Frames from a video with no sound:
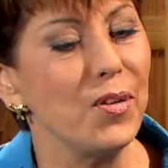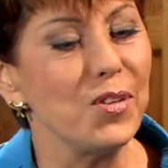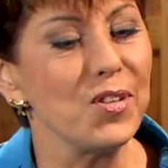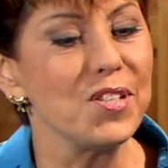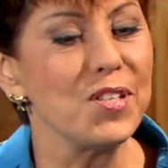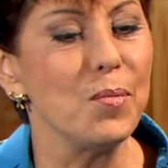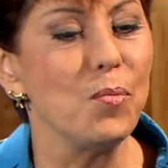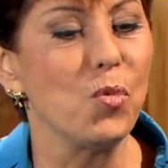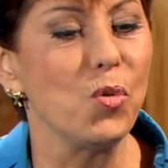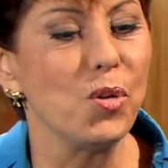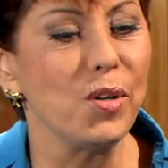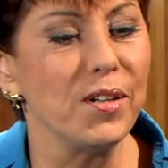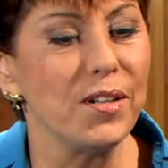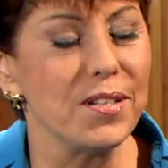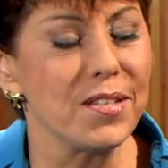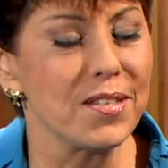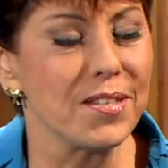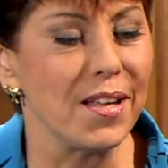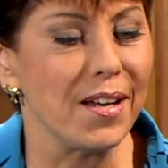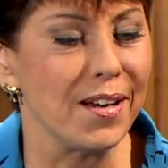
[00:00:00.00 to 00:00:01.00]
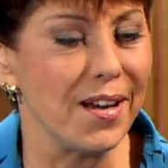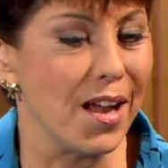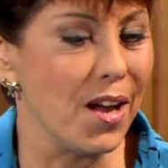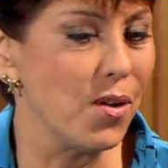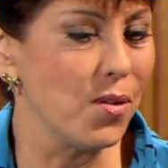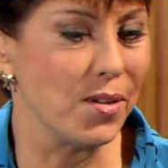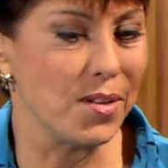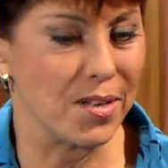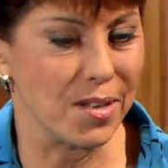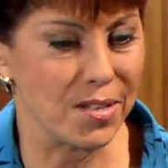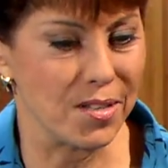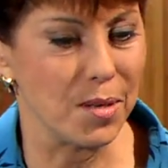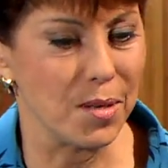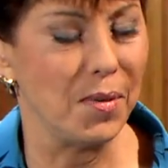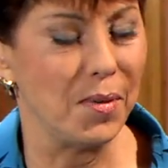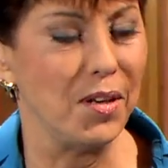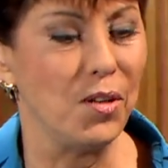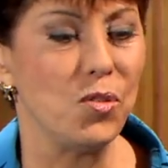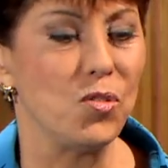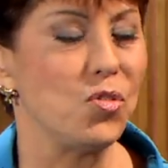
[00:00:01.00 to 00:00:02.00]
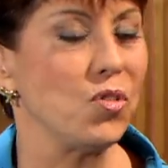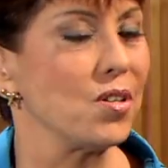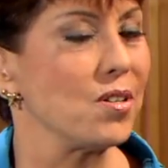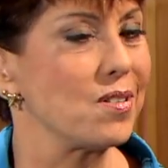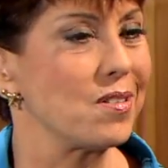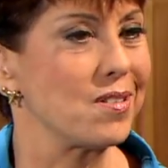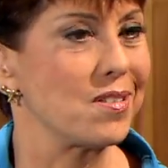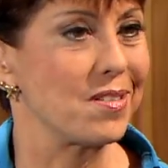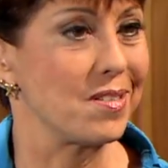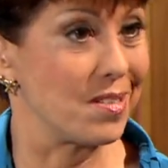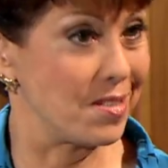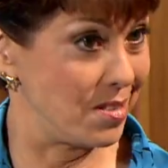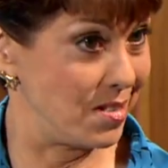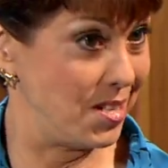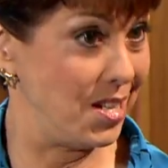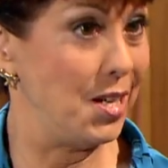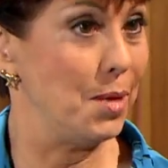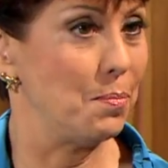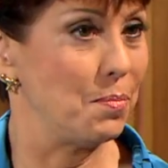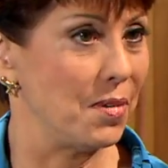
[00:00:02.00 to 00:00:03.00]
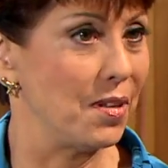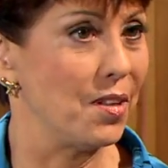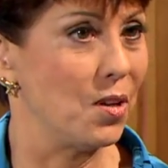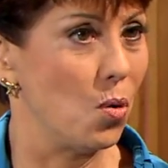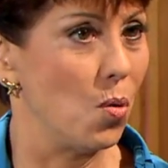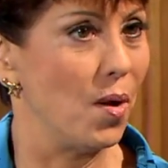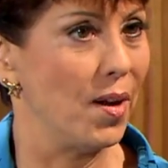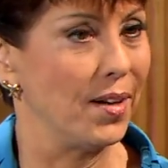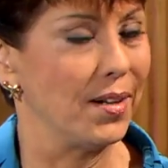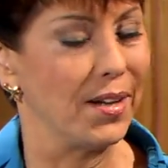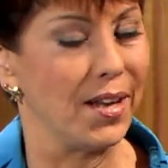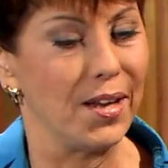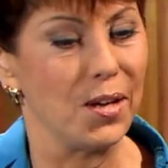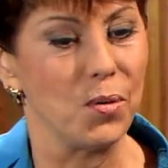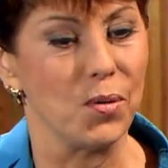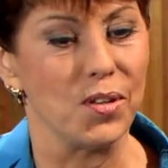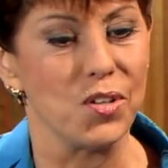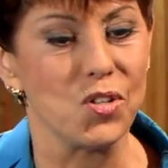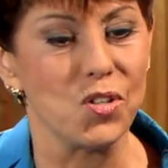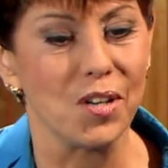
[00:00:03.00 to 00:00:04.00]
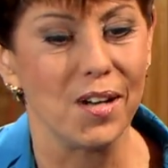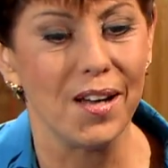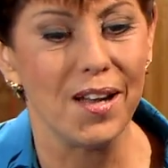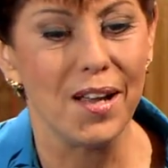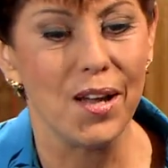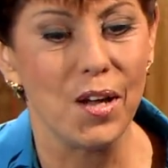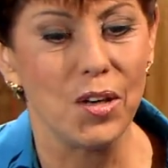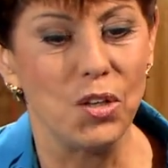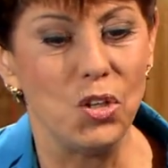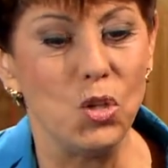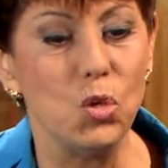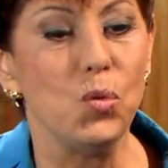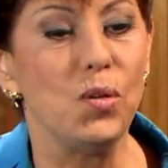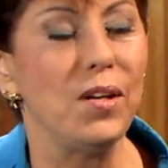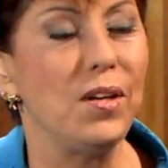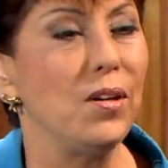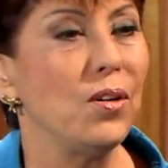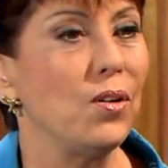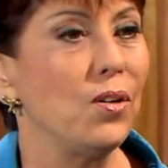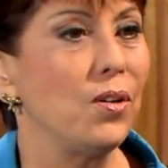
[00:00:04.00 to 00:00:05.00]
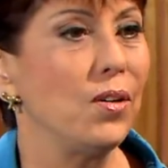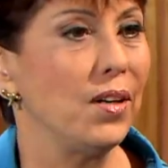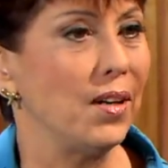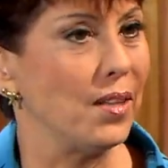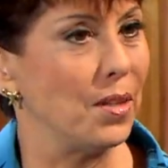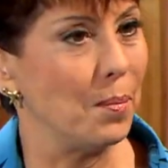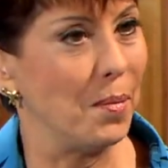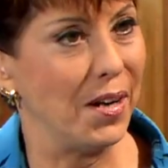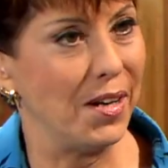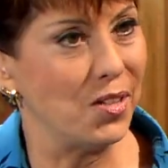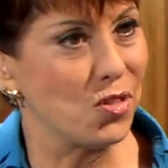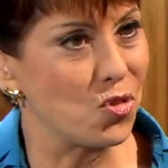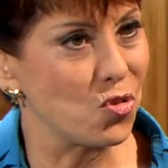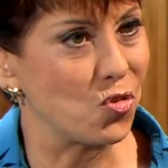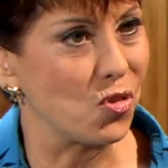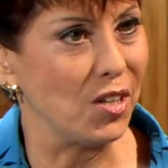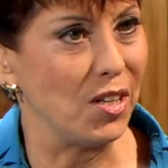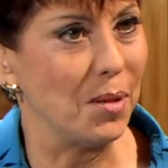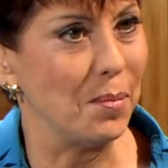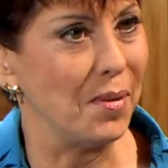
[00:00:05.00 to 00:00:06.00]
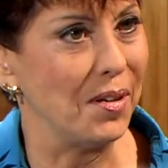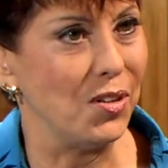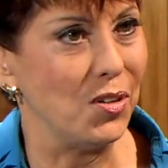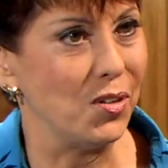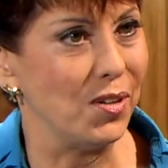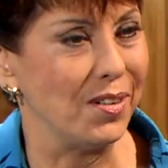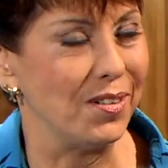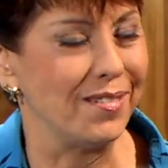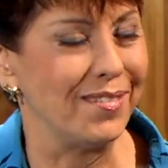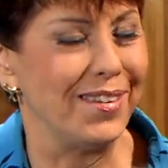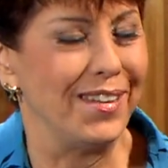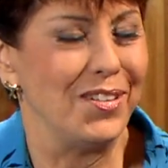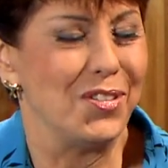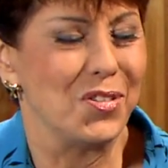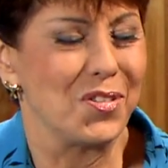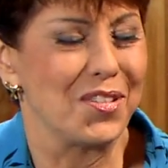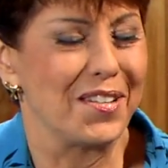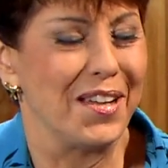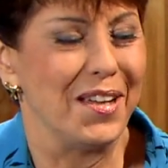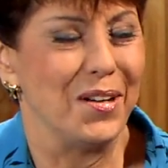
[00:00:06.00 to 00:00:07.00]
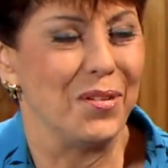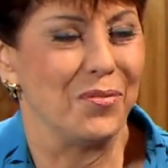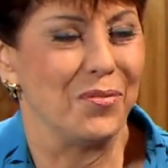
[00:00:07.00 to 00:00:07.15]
there some words that now, as somebody who's just steeped in the Hawaiian language, you hear in the mainstream and you, it, they just kind